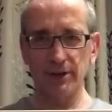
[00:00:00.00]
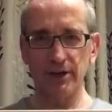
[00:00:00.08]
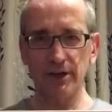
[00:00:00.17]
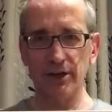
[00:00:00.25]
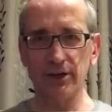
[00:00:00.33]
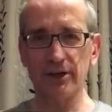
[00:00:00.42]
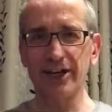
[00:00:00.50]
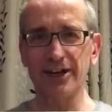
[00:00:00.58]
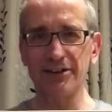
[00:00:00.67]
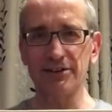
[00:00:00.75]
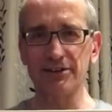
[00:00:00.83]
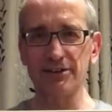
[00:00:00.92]

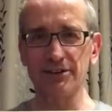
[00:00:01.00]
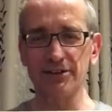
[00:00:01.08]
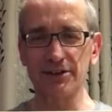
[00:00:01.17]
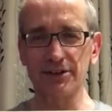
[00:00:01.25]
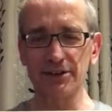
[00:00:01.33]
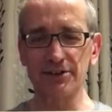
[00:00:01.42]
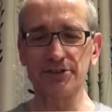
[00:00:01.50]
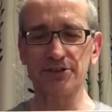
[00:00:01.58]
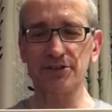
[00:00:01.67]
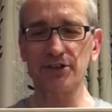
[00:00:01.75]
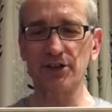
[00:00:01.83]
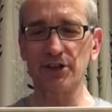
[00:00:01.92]
Okay, this
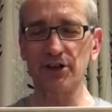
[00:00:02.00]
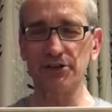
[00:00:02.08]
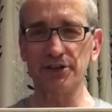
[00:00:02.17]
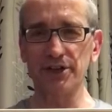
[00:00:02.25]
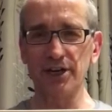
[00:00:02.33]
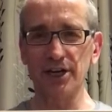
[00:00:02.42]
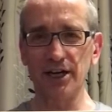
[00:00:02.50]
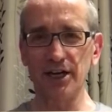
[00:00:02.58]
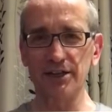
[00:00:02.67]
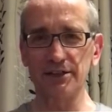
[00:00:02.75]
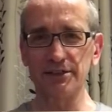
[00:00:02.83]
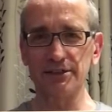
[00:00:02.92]
is called
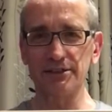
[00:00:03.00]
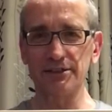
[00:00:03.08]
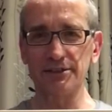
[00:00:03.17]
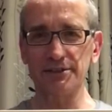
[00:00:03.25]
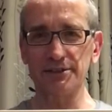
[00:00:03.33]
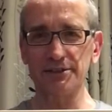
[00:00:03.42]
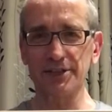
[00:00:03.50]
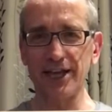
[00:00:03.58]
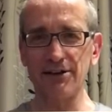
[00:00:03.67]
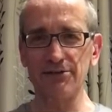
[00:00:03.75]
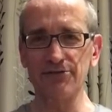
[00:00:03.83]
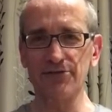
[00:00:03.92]
the
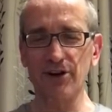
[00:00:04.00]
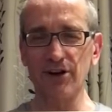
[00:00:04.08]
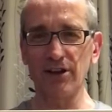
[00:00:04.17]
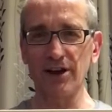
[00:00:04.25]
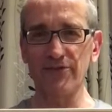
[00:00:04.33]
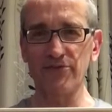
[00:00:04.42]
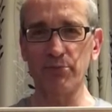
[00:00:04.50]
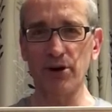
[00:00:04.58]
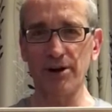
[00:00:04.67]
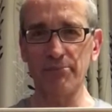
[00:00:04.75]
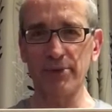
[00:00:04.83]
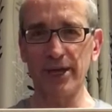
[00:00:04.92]
Downfall of
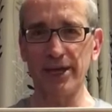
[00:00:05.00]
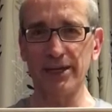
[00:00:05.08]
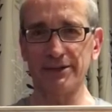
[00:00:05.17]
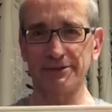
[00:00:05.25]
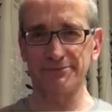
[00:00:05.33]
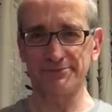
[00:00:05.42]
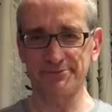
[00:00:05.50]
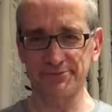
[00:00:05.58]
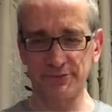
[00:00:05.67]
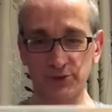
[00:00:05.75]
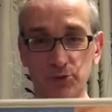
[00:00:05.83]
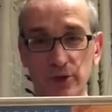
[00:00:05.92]
Pompeii.
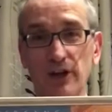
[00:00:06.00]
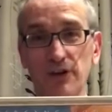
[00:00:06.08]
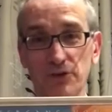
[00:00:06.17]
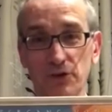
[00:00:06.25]
We all know